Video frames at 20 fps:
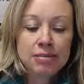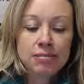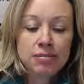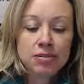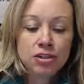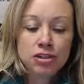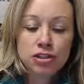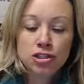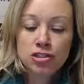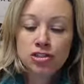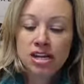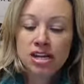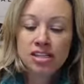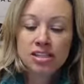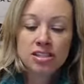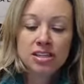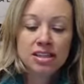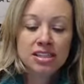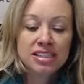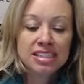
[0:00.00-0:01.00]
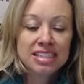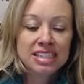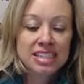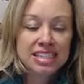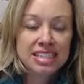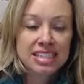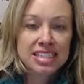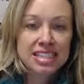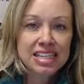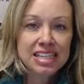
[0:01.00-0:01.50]
their strengths are
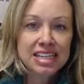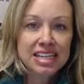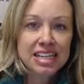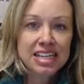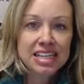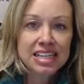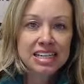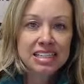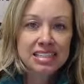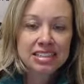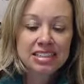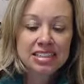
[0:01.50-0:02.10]
listening,